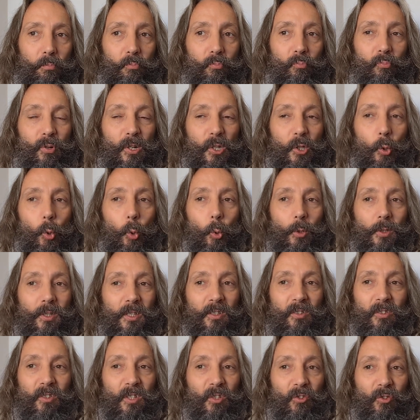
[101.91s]

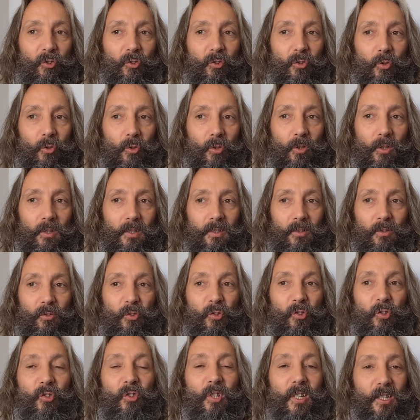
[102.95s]
recorded digital
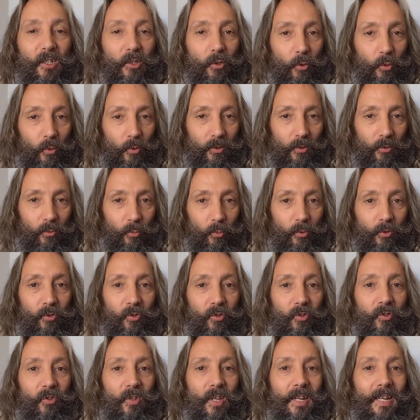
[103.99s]
signal, which
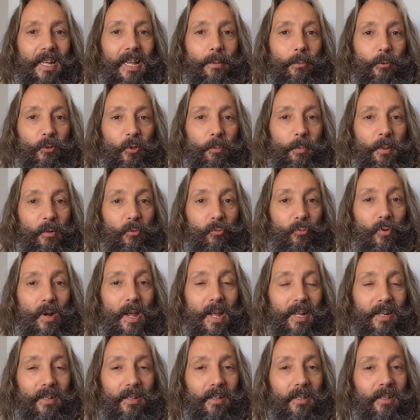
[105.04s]
is then able to be
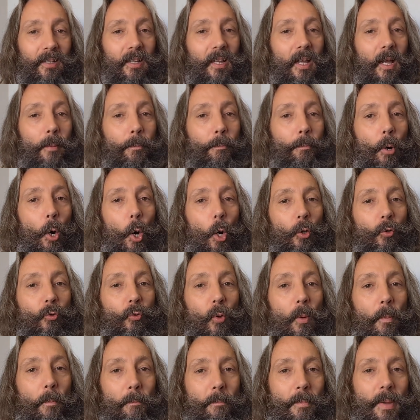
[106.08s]
read and put
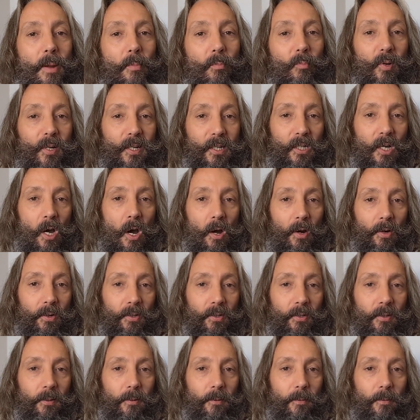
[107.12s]
onto a memory card.